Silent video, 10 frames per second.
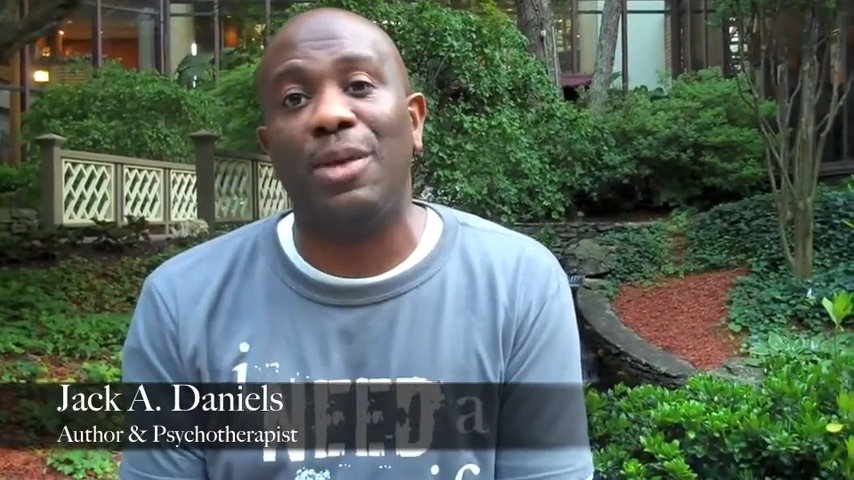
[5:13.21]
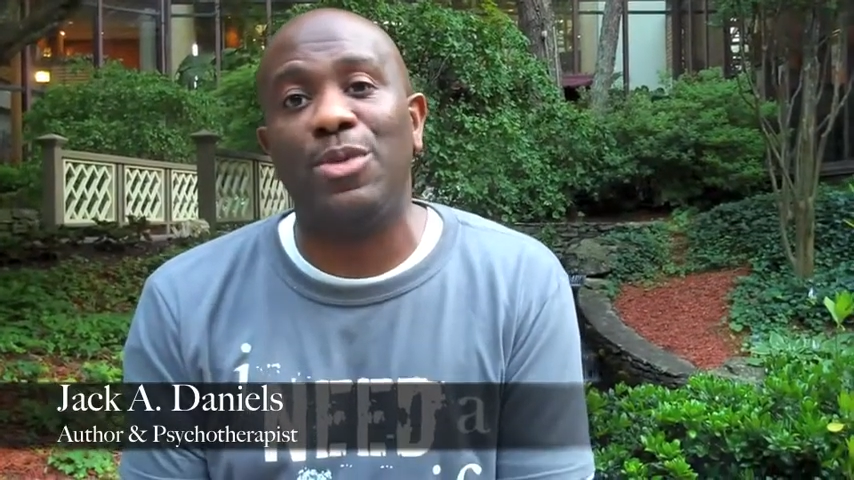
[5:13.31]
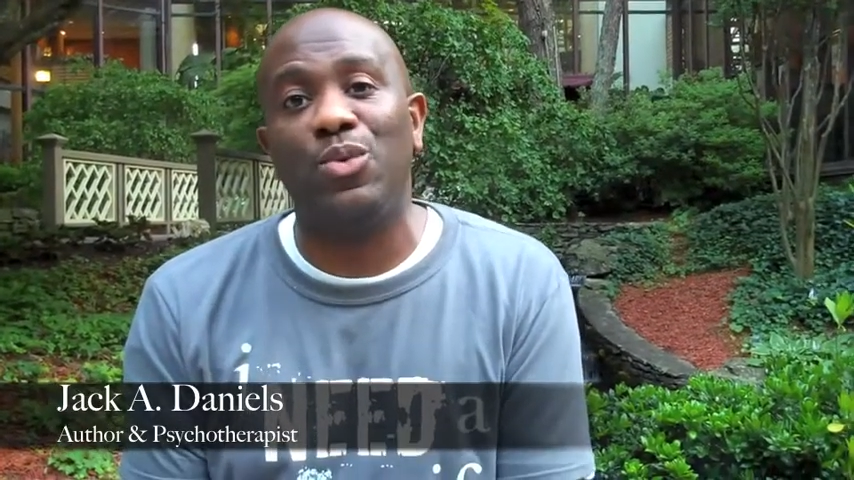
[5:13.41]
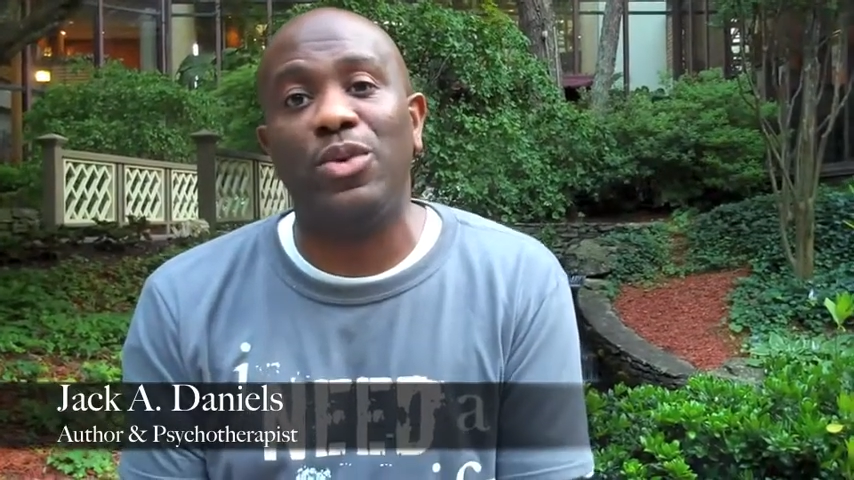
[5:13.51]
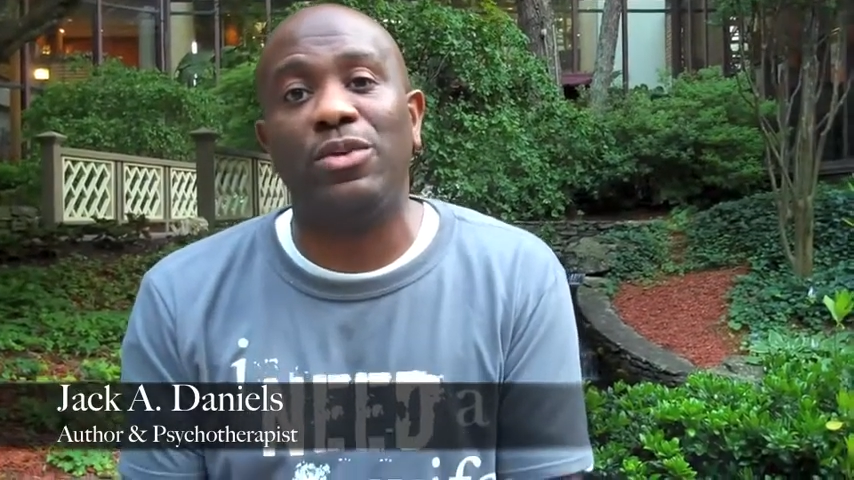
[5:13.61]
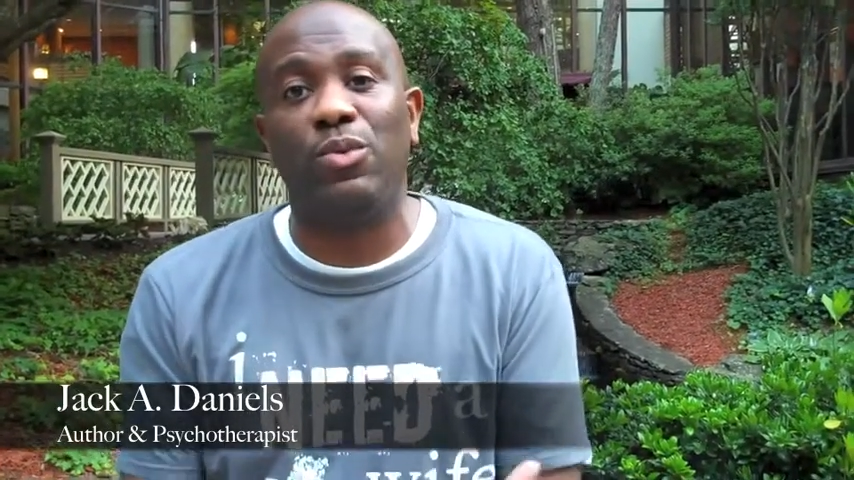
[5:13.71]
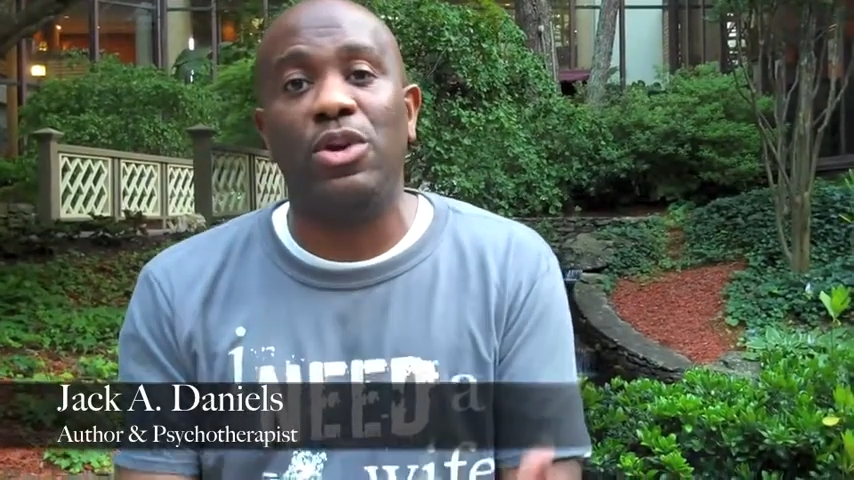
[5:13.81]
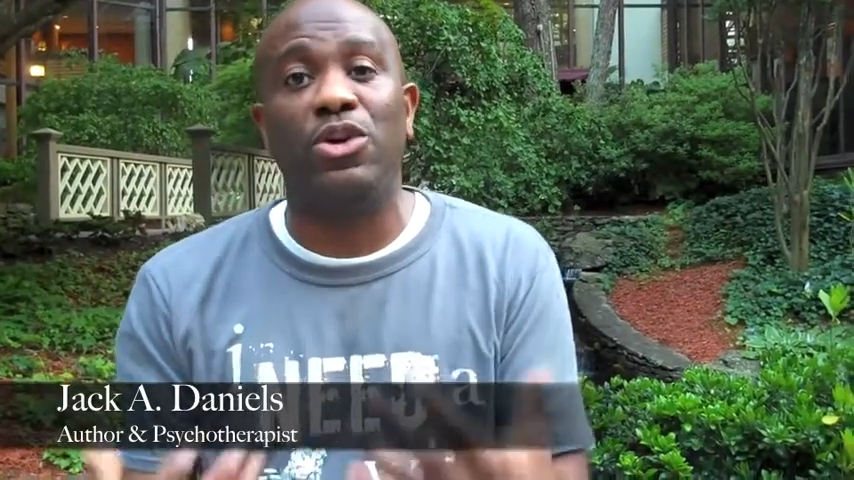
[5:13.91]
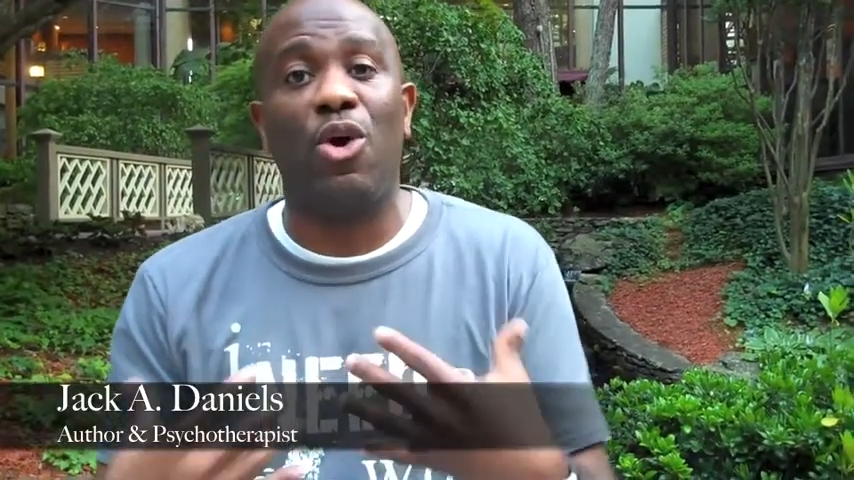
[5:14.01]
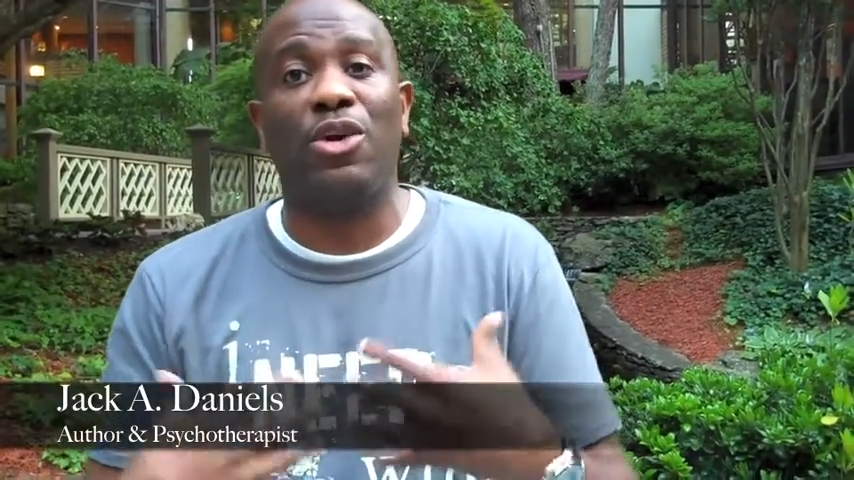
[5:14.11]
I mean,
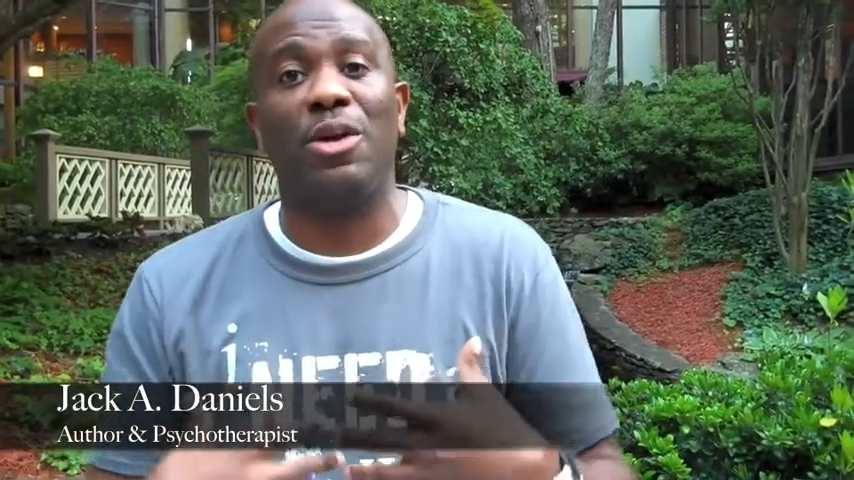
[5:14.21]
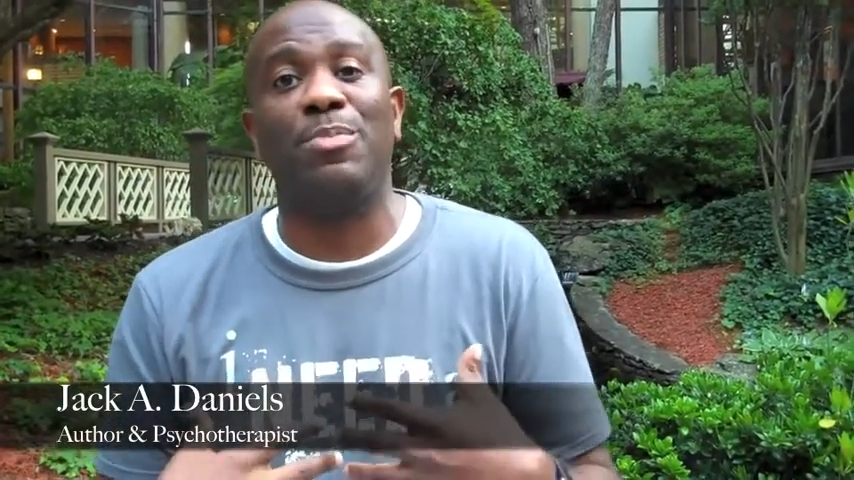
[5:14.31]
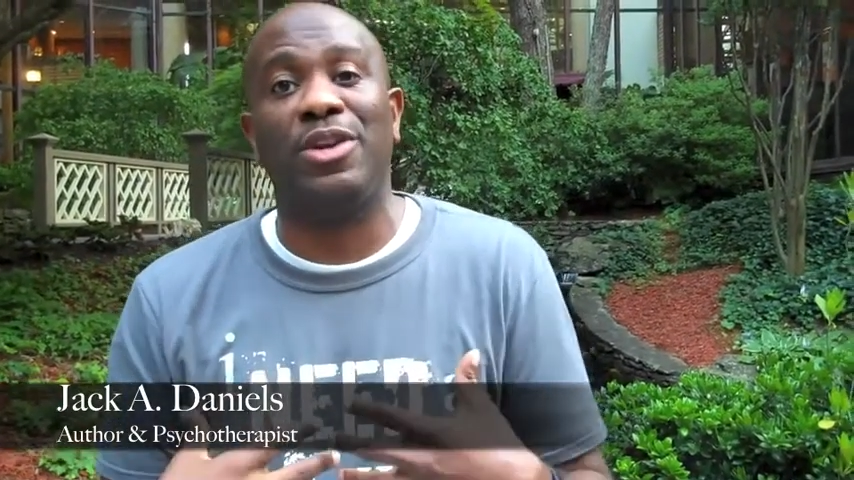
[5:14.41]
we're caught up